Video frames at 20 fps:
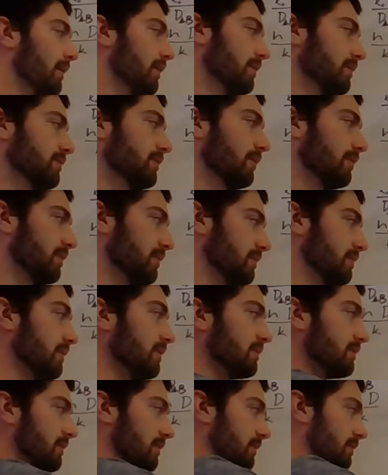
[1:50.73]
So this
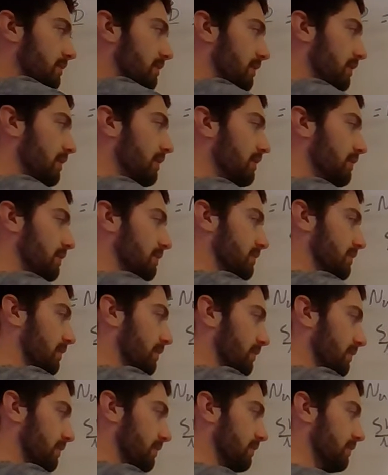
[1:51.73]
distance d is
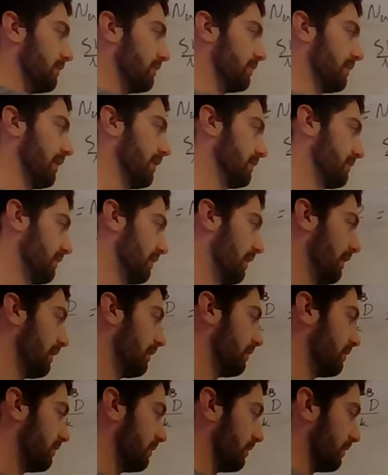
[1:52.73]
going to cancel
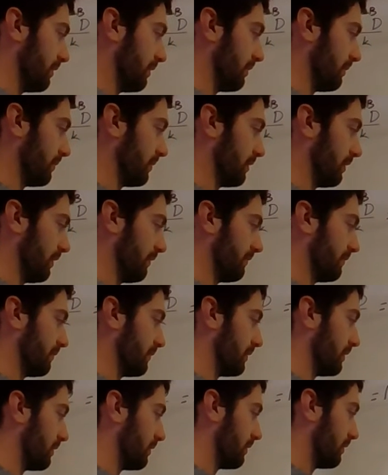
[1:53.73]
out, and we're left
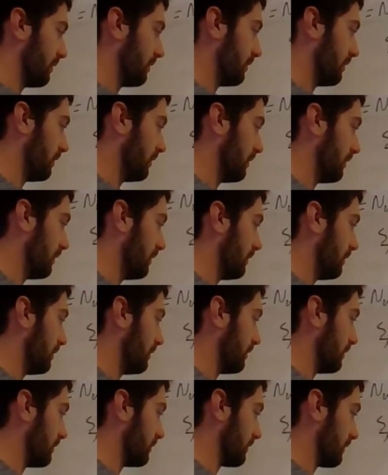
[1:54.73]
with
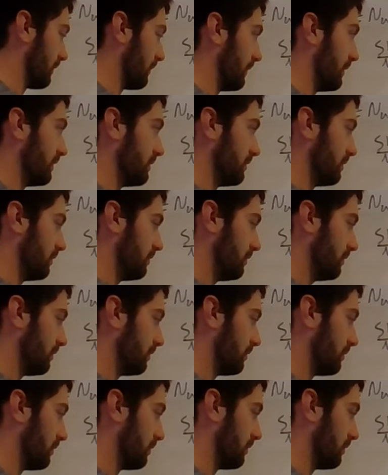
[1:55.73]
this equation.